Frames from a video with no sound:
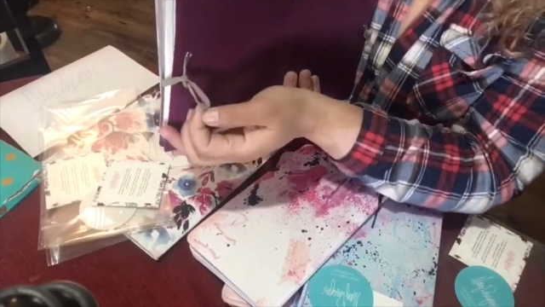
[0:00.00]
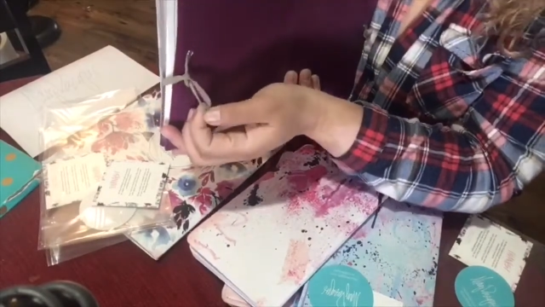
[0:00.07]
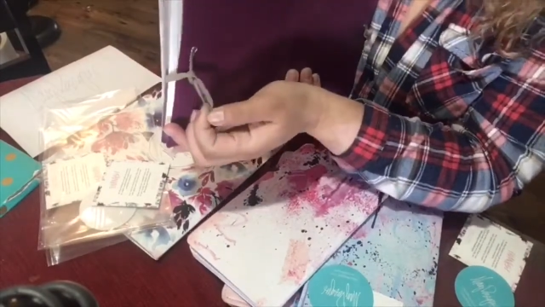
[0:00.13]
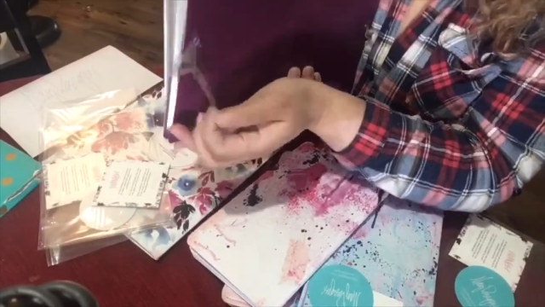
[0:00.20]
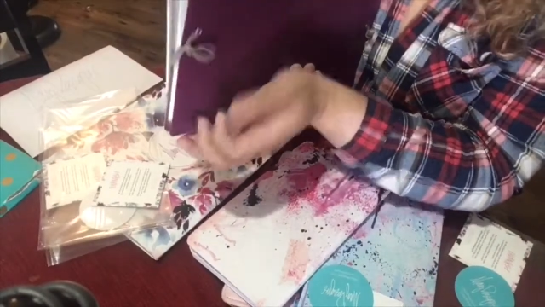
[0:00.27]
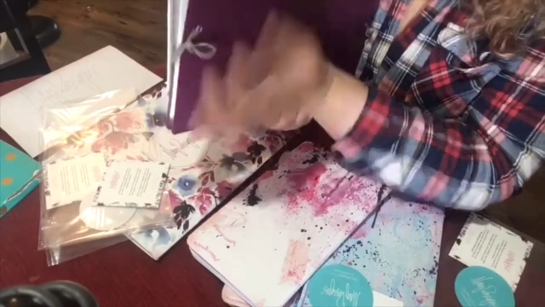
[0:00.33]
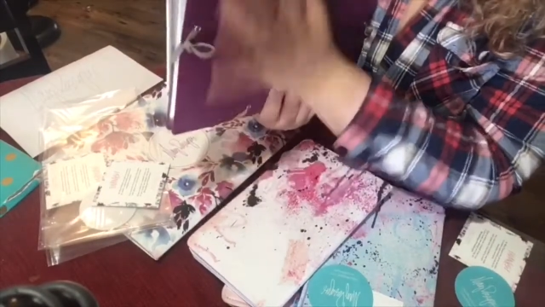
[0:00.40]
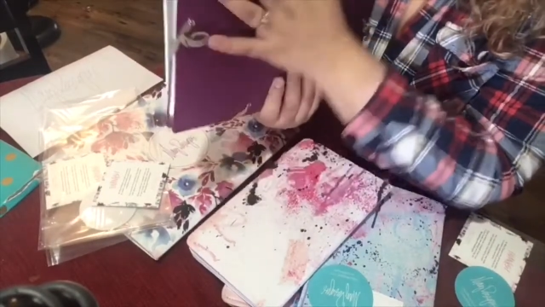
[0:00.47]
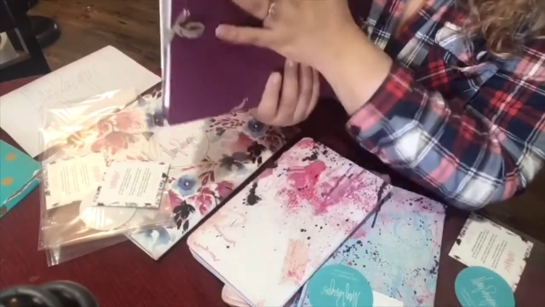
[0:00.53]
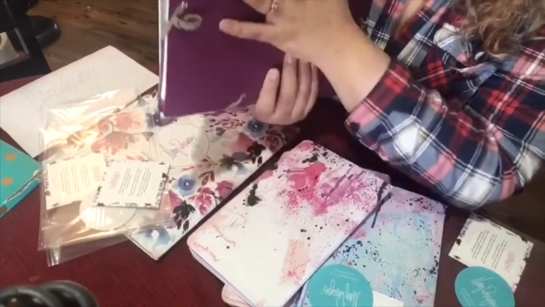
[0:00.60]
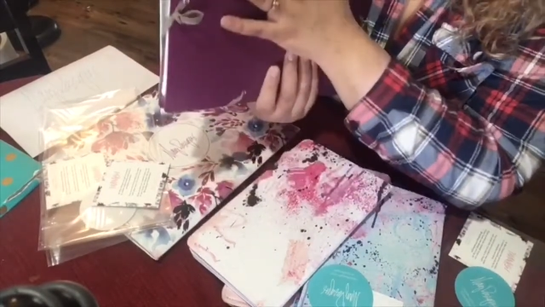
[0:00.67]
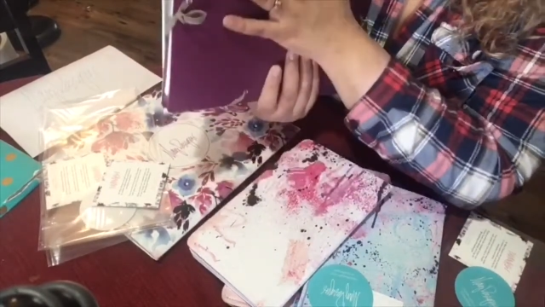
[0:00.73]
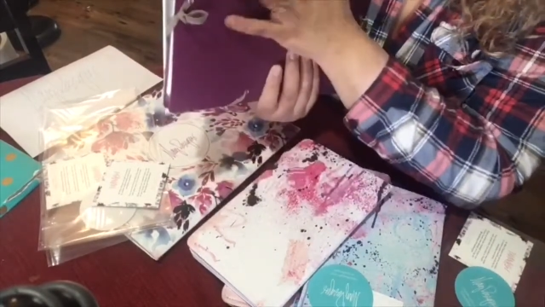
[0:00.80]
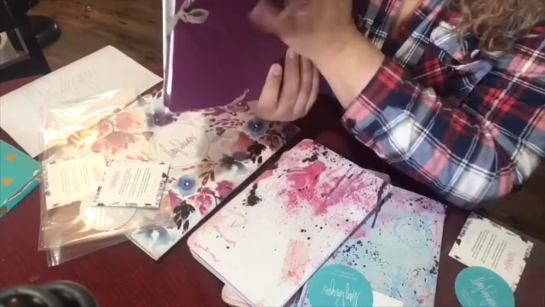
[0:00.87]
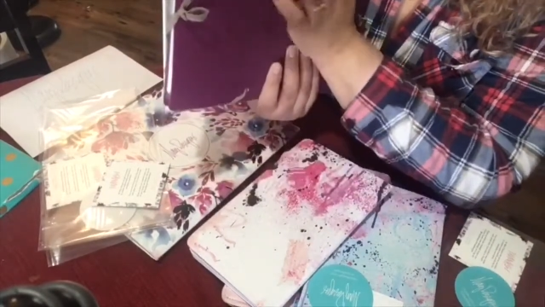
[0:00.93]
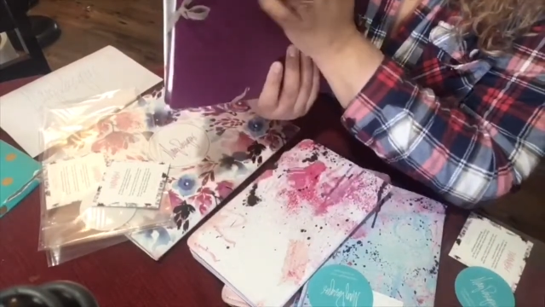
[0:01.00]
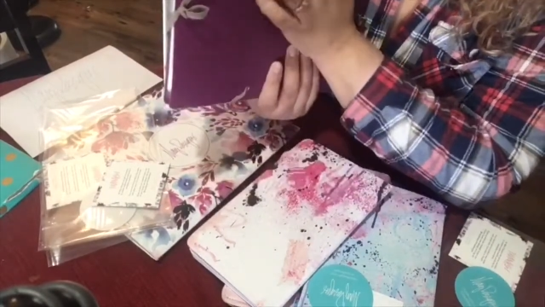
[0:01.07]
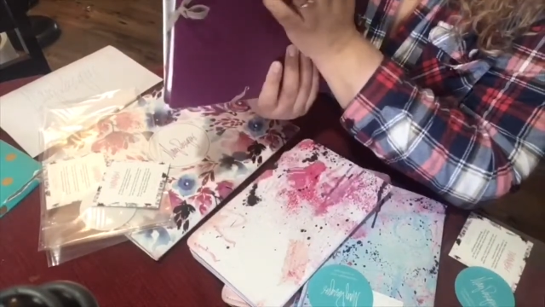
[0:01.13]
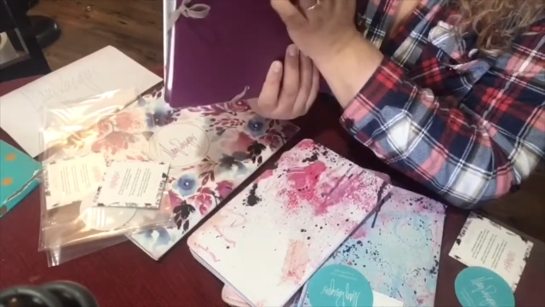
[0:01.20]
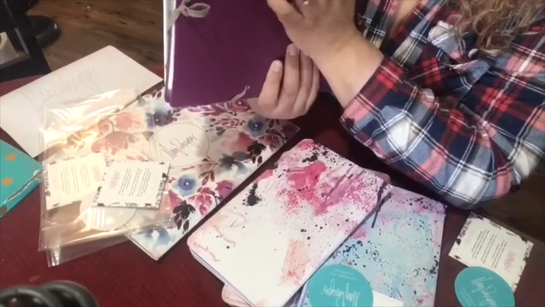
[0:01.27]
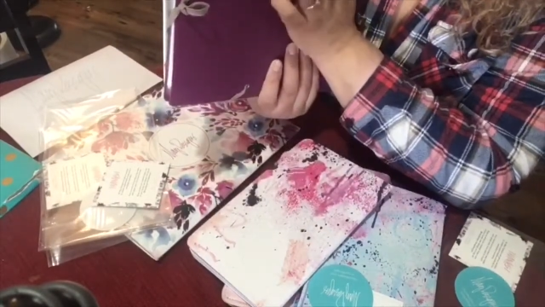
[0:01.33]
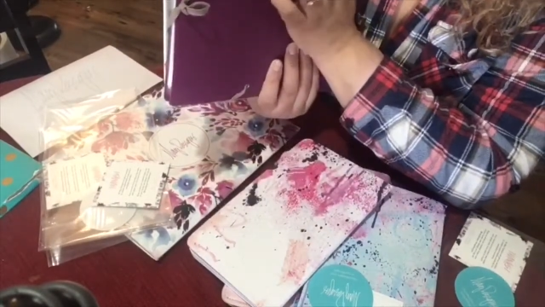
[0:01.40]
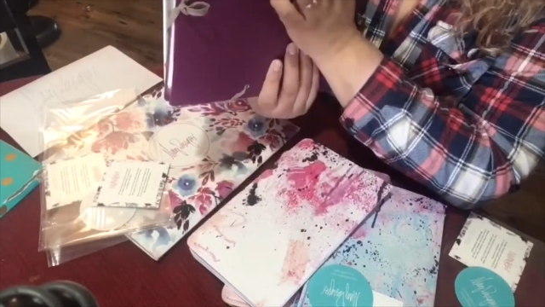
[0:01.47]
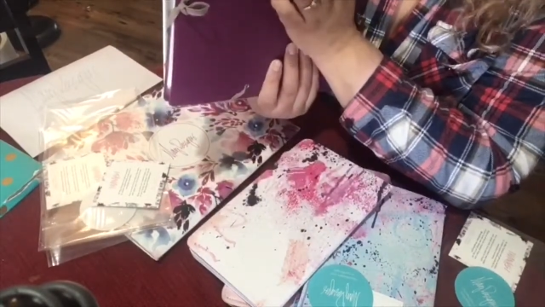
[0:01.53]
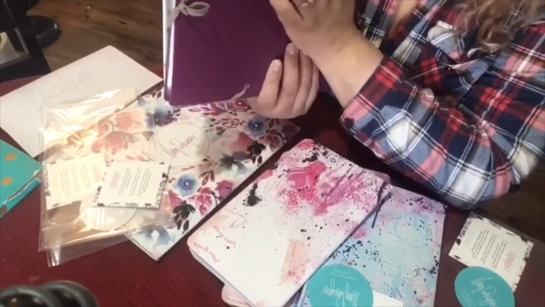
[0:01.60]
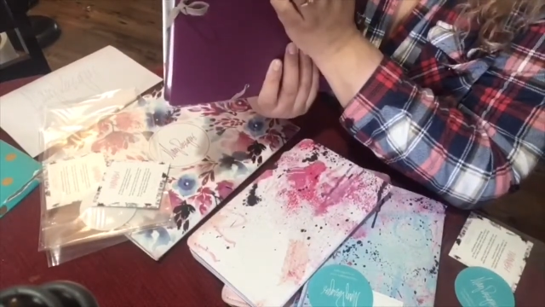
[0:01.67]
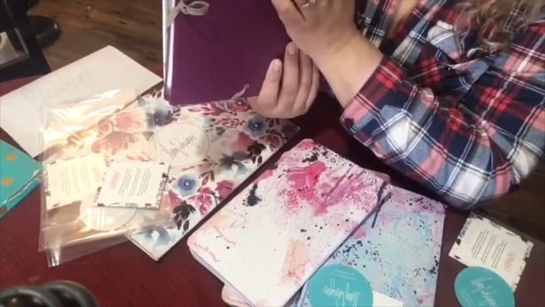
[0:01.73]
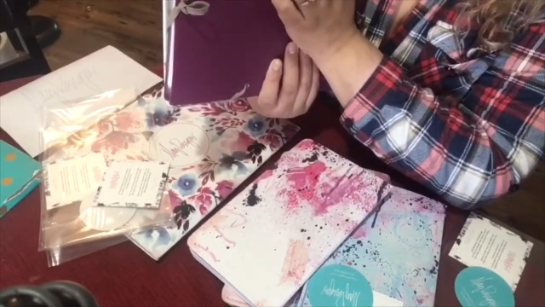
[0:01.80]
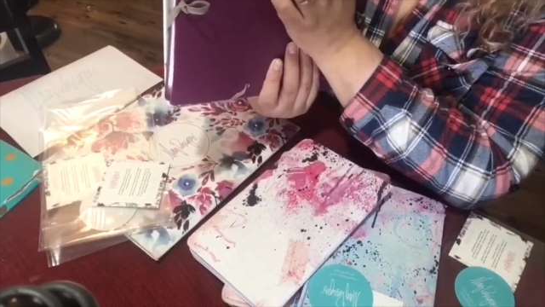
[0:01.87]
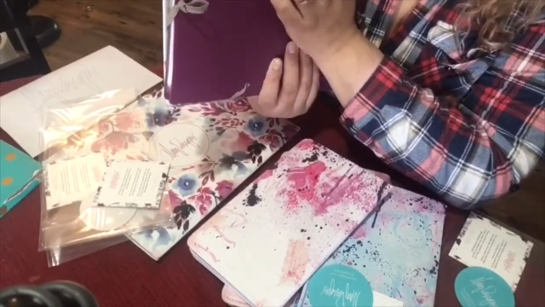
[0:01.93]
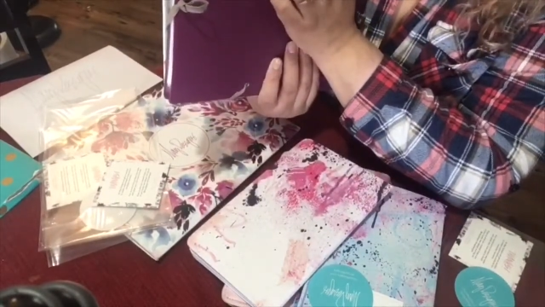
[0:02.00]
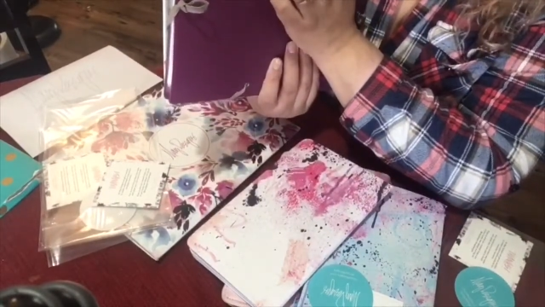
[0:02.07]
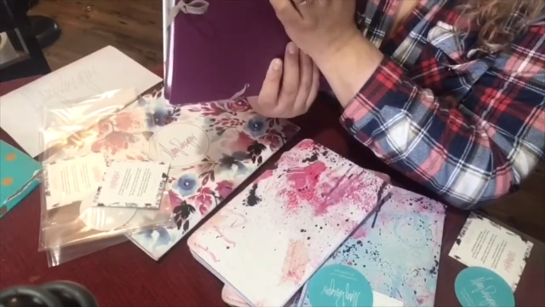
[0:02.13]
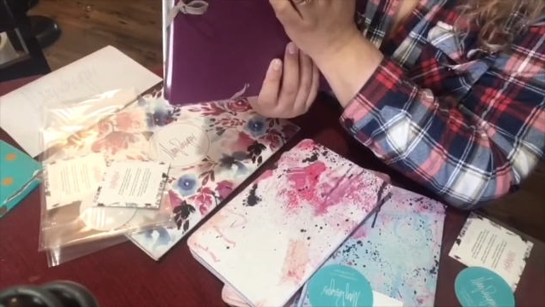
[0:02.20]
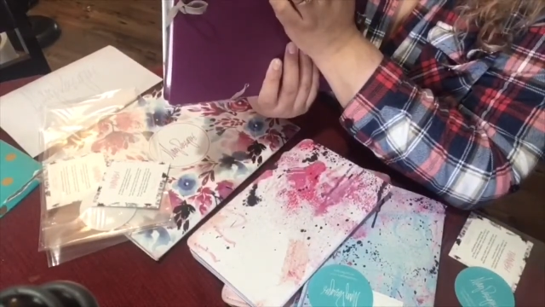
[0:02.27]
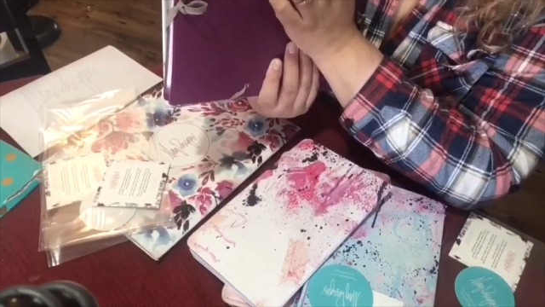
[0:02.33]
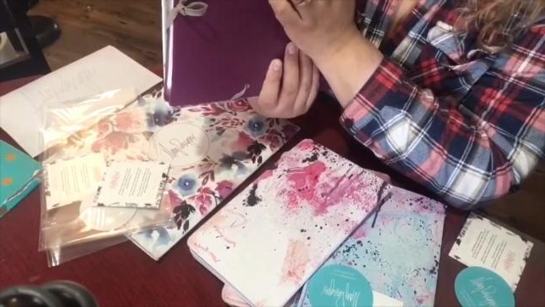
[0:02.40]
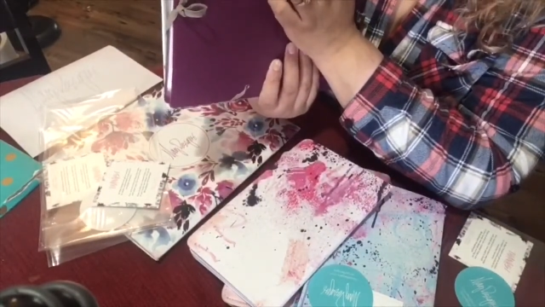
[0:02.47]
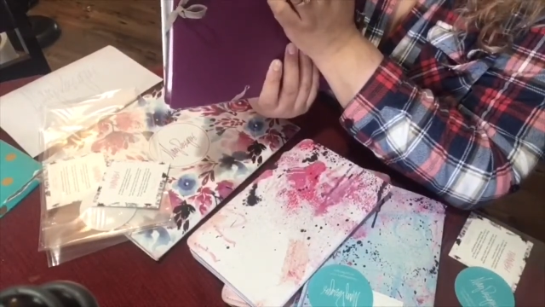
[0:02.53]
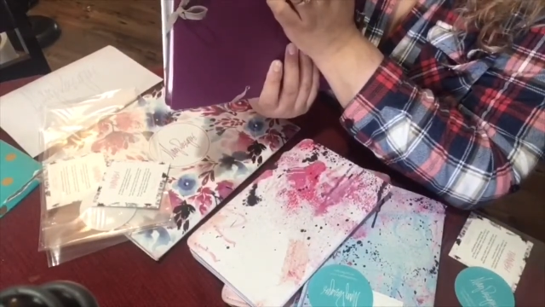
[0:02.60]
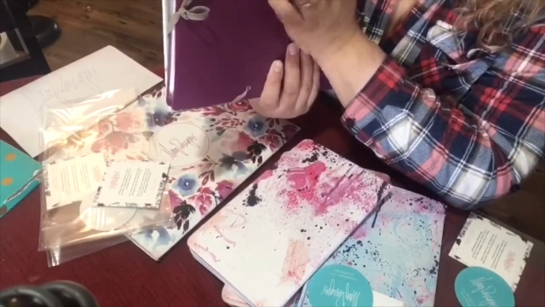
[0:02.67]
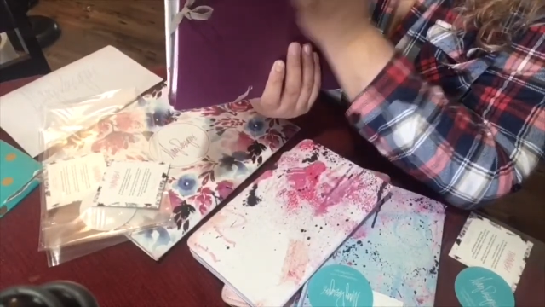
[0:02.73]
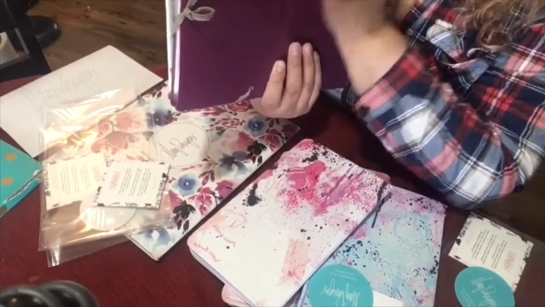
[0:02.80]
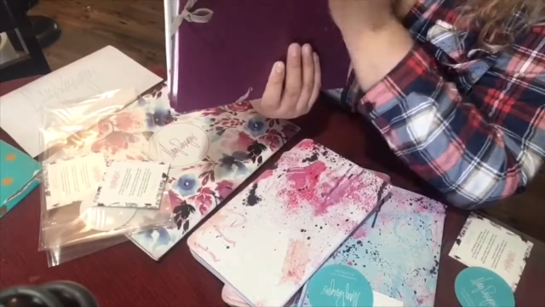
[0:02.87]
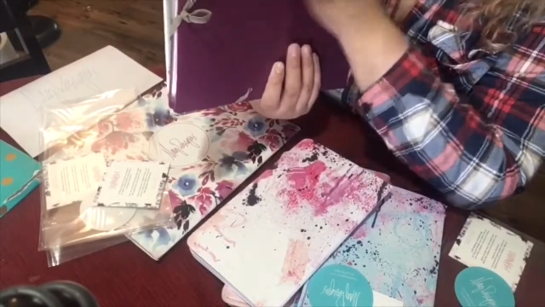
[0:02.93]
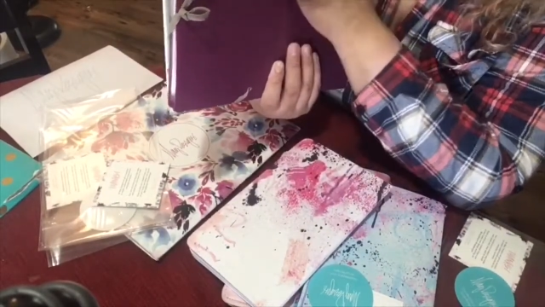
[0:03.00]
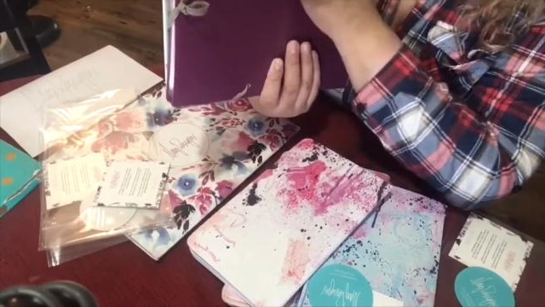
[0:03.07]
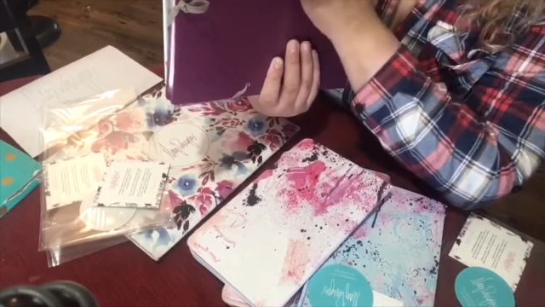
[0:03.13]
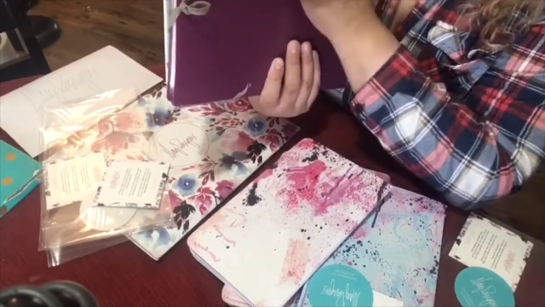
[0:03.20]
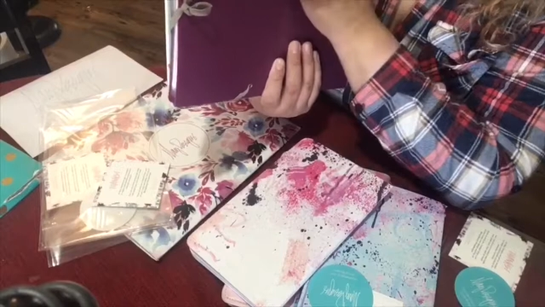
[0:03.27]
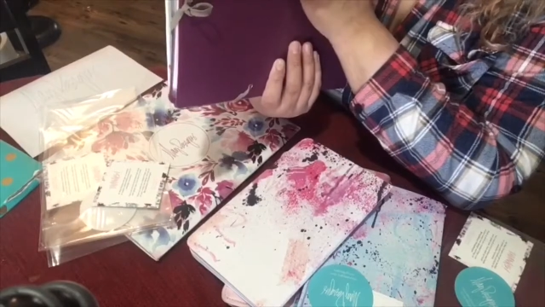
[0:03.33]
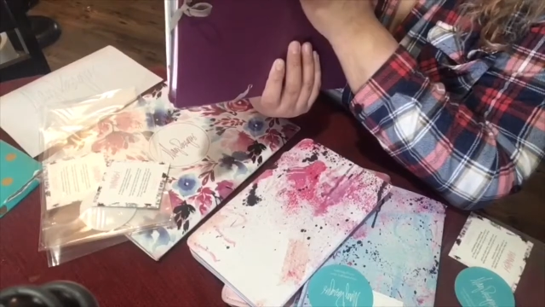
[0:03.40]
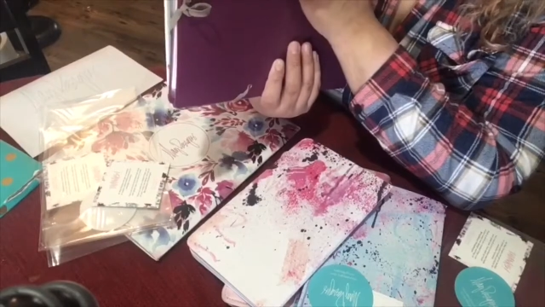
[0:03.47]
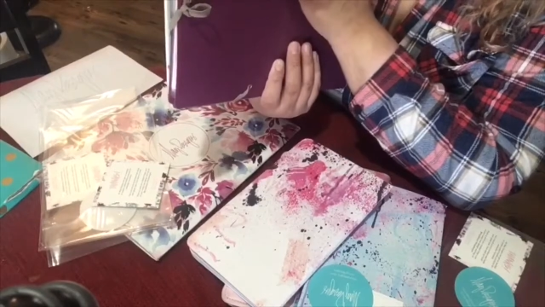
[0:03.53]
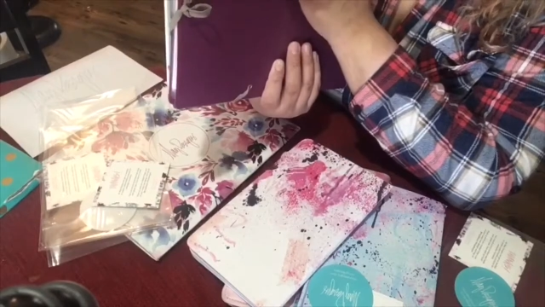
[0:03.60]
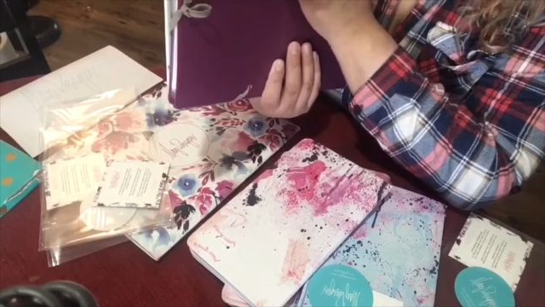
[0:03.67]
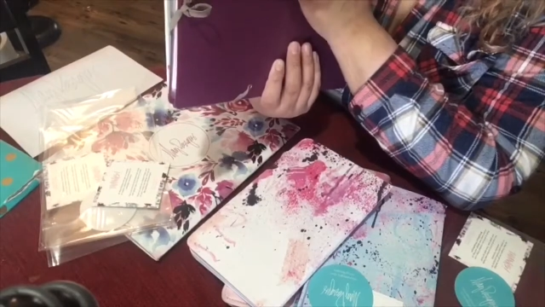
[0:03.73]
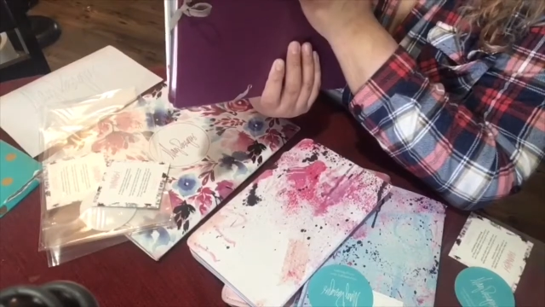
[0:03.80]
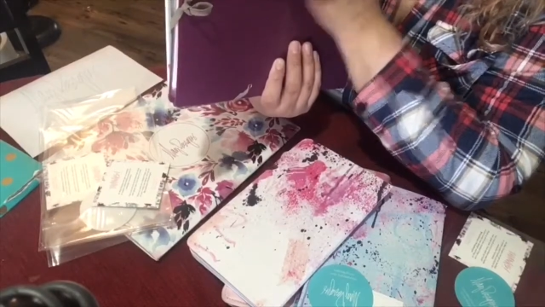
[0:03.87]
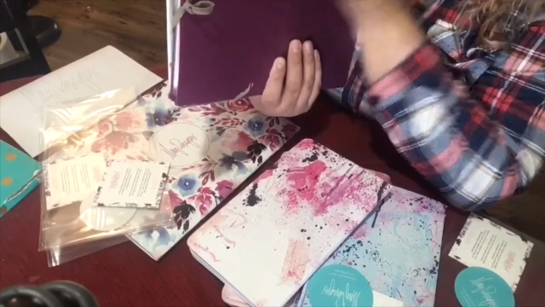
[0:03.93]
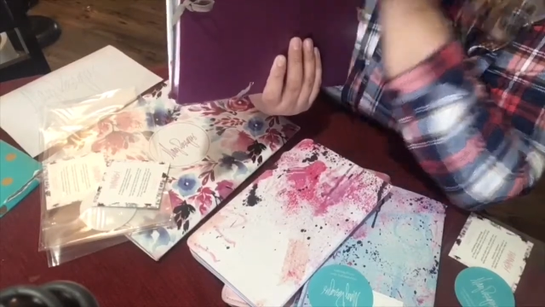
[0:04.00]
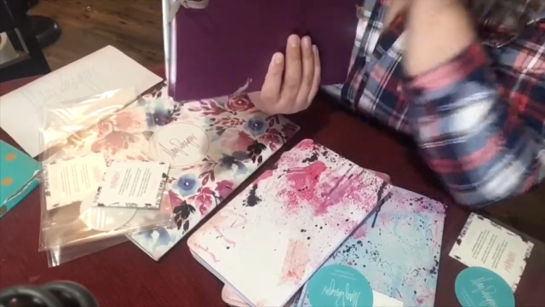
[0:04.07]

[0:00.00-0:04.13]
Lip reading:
(no speaker visible)